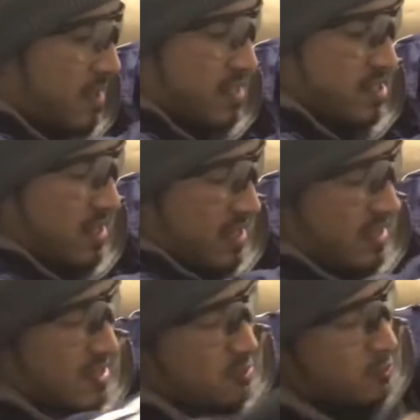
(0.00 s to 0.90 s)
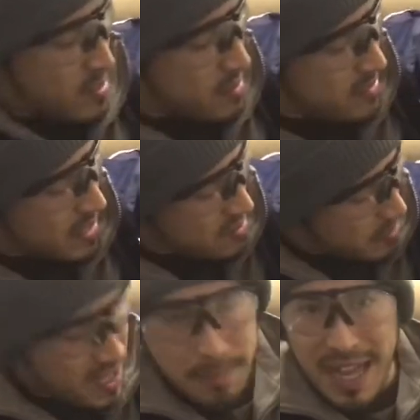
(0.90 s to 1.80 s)
I said, it always comes down to being
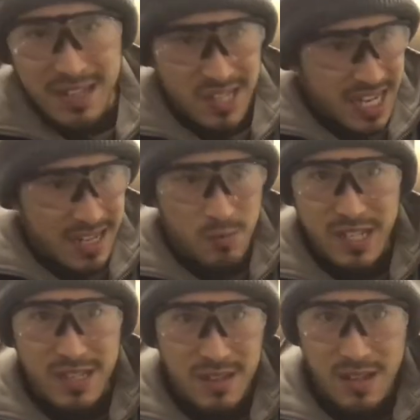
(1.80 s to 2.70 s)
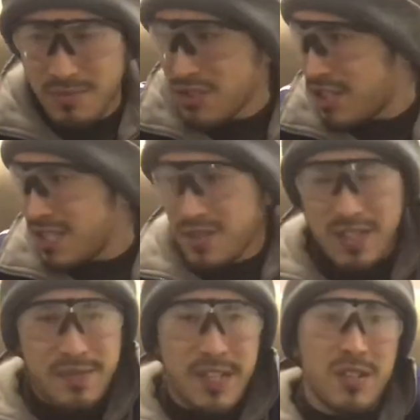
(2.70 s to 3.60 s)
a balancing act when I'm trying to do these
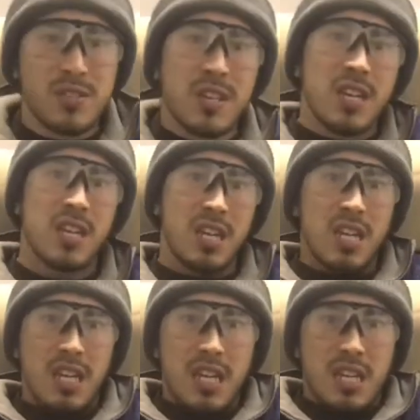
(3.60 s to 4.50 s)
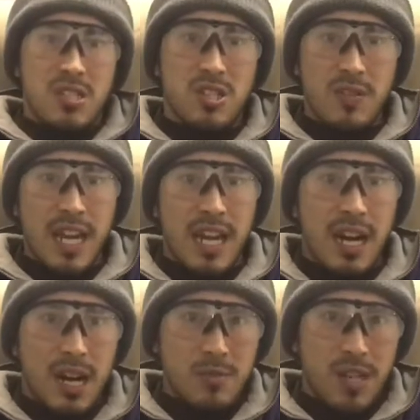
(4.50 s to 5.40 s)
videos. So yeah,
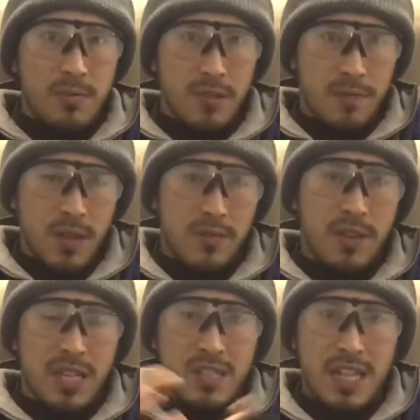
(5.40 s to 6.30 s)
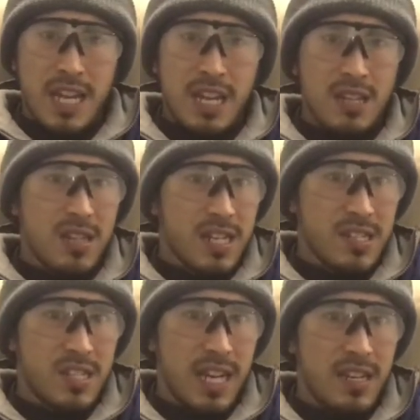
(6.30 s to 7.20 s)
I was covering a few things there. Like I
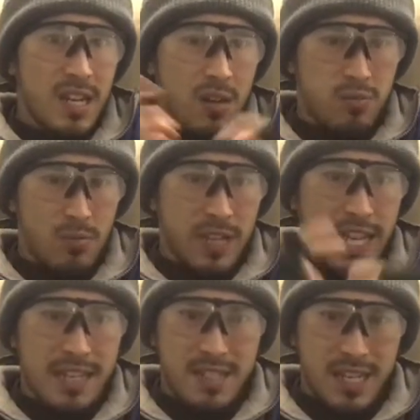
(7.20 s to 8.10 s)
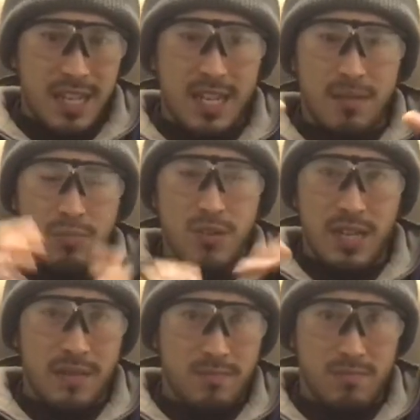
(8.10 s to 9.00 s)
said, I'll probably edit it and put
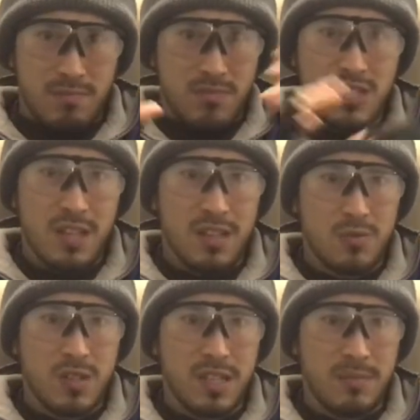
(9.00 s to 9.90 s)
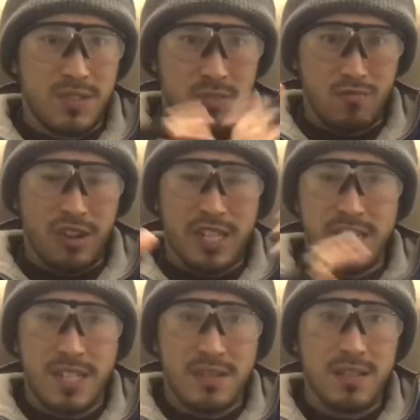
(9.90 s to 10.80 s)
in certain little clips and
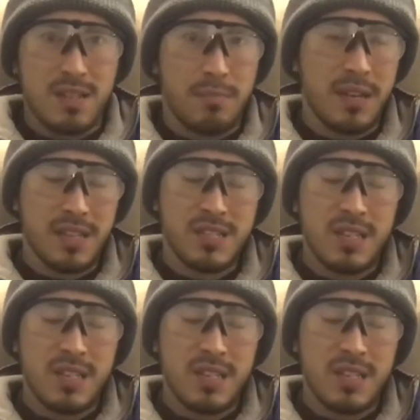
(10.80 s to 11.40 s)
writing, pics.